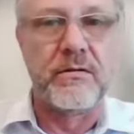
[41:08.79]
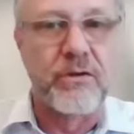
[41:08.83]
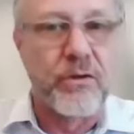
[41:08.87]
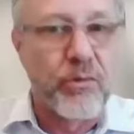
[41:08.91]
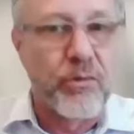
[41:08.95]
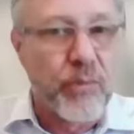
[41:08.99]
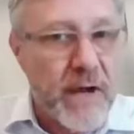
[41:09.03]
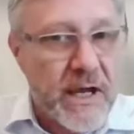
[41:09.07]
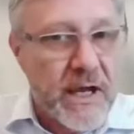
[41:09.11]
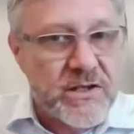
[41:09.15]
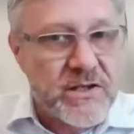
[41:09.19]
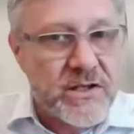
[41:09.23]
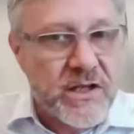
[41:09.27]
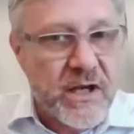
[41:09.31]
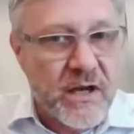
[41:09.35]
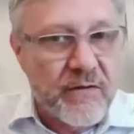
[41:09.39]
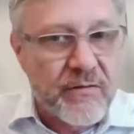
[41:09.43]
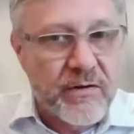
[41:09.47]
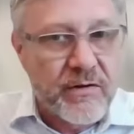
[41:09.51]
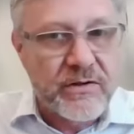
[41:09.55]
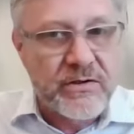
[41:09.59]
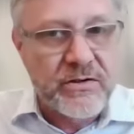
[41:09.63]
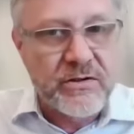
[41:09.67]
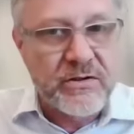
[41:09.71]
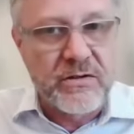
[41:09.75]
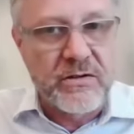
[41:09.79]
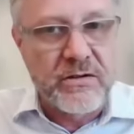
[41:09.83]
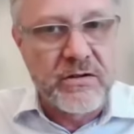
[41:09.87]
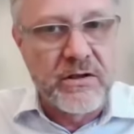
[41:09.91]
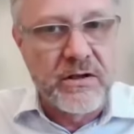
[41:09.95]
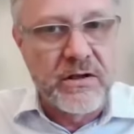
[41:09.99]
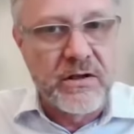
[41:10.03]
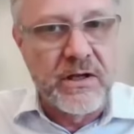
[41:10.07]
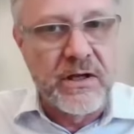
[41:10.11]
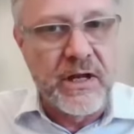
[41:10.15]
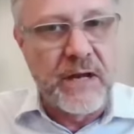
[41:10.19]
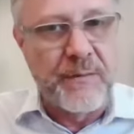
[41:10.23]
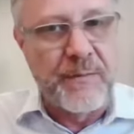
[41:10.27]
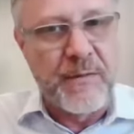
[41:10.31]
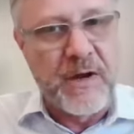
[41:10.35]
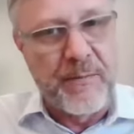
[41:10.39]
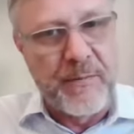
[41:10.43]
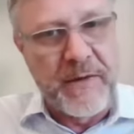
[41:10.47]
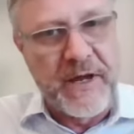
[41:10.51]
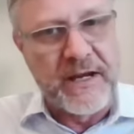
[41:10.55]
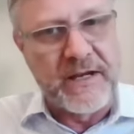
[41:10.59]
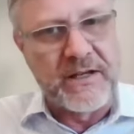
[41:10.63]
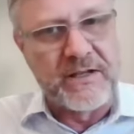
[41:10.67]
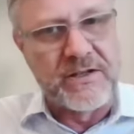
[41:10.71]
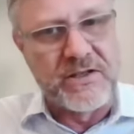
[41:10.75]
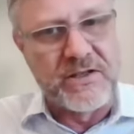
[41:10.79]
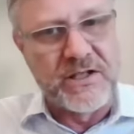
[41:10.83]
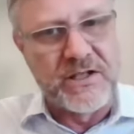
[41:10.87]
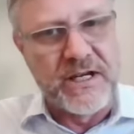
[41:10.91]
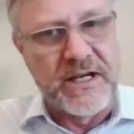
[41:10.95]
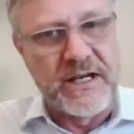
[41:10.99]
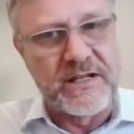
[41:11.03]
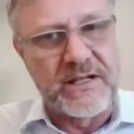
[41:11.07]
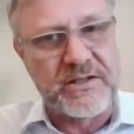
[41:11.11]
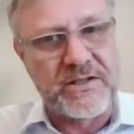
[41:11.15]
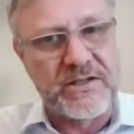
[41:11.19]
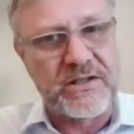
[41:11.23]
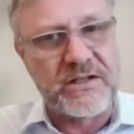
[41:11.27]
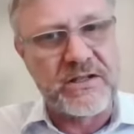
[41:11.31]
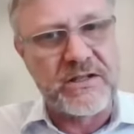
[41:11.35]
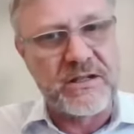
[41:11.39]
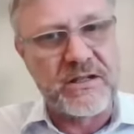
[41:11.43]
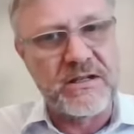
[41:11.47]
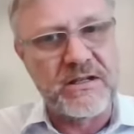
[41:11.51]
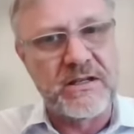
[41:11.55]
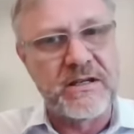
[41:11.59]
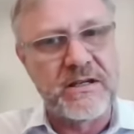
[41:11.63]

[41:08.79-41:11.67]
the rest of us. Am I making sense?